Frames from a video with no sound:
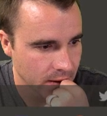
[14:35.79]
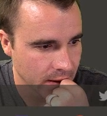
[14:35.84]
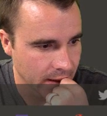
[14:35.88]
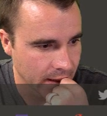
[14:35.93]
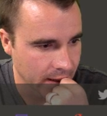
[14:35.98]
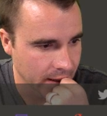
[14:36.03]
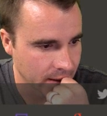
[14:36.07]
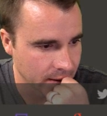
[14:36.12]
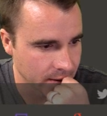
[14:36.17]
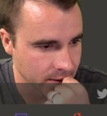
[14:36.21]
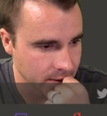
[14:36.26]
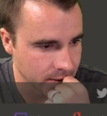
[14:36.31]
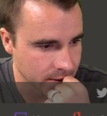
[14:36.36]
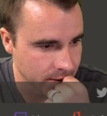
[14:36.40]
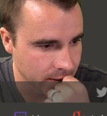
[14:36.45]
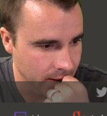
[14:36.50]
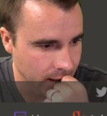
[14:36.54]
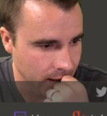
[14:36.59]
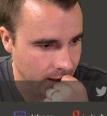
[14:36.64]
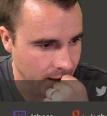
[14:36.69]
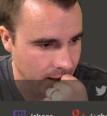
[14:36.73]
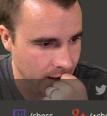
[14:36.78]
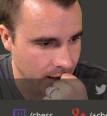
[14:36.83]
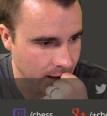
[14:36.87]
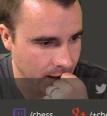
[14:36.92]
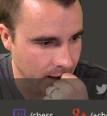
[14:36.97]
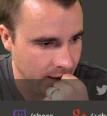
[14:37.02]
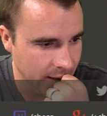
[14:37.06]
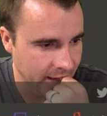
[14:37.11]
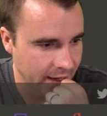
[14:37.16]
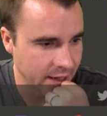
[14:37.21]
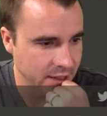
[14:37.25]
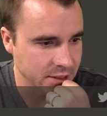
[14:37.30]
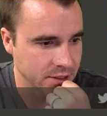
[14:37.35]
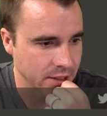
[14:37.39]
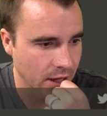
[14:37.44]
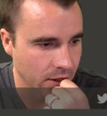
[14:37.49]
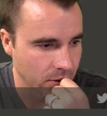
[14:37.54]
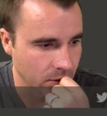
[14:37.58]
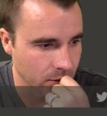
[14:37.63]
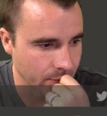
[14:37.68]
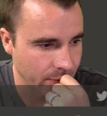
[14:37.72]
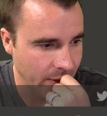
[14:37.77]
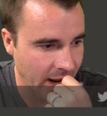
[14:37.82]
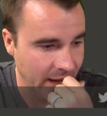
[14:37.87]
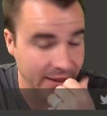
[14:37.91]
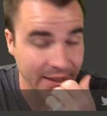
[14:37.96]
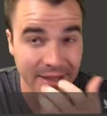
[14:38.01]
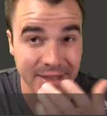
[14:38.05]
and he has not heard back.